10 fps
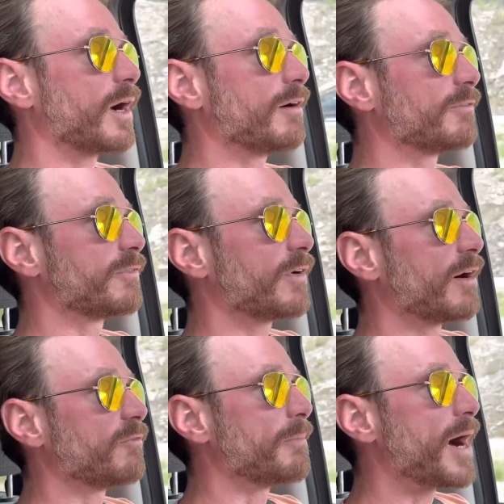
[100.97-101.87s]
of
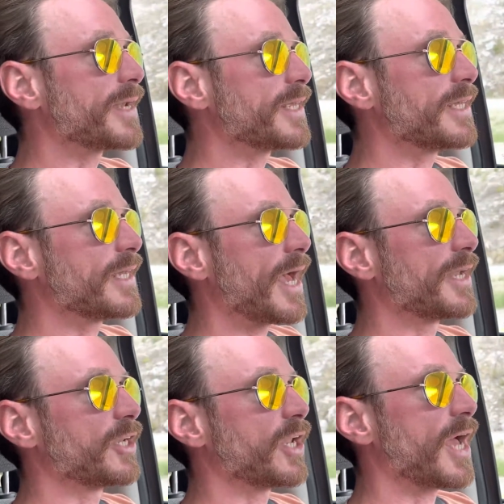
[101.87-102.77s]
money
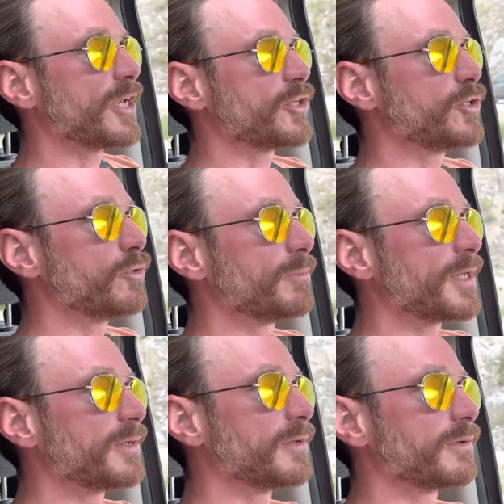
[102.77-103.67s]
and
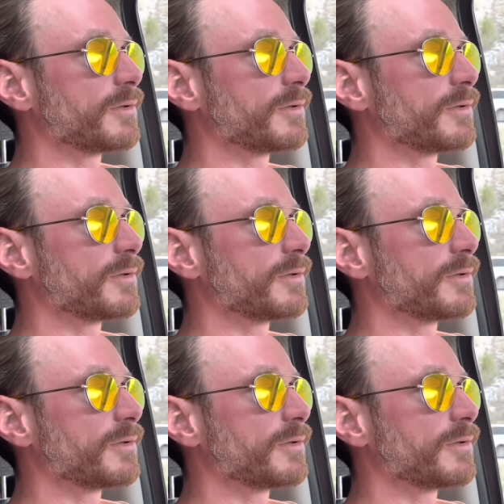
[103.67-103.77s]
human